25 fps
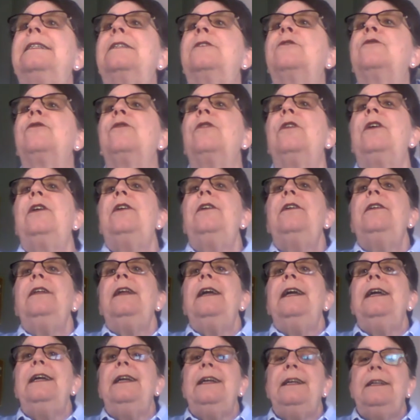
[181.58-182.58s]
crawl,
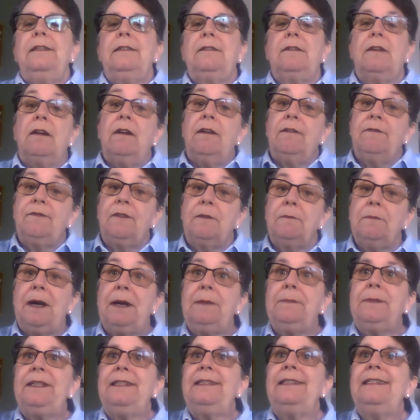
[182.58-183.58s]
and call for
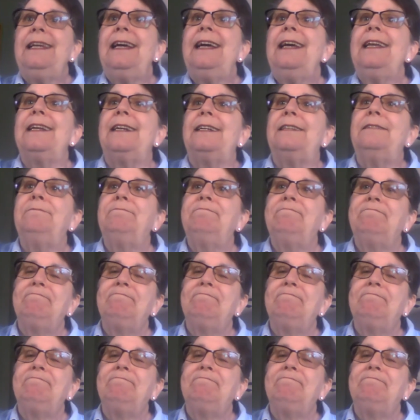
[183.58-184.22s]
mama and dada.